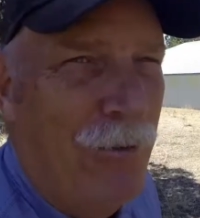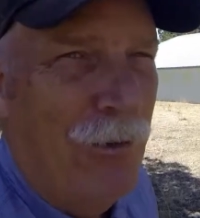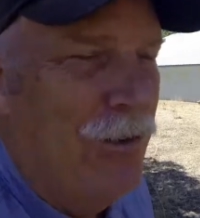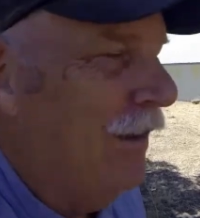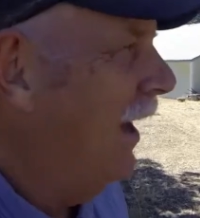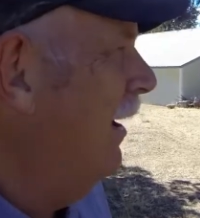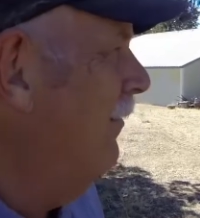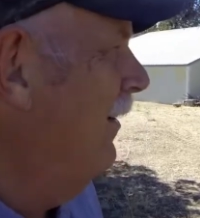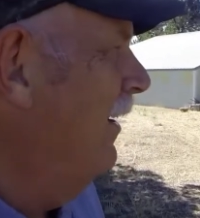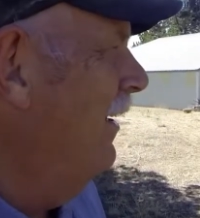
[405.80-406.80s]
for stuff,
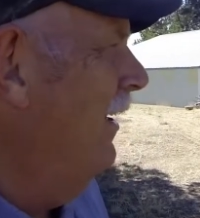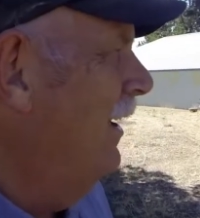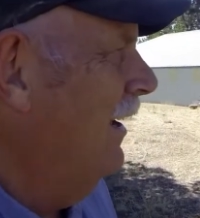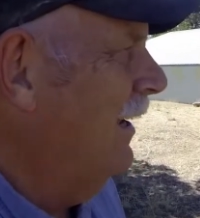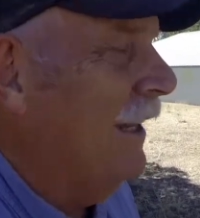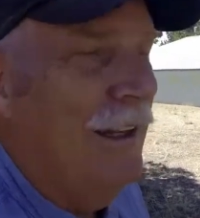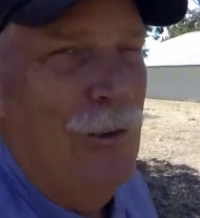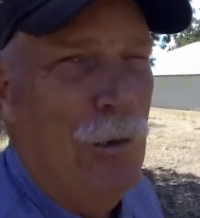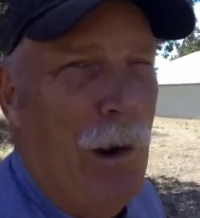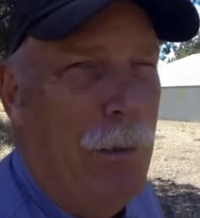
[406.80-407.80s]
getting
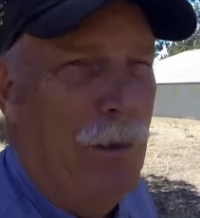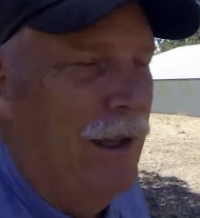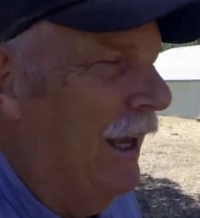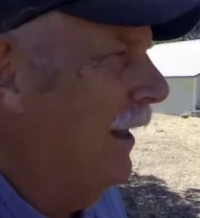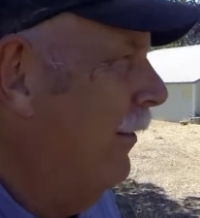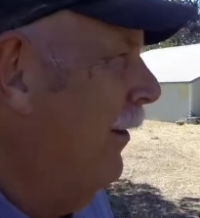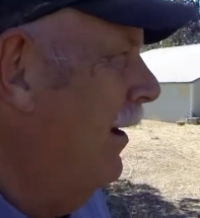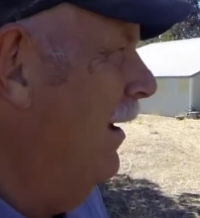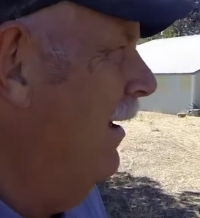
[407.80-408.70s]
in trouble together.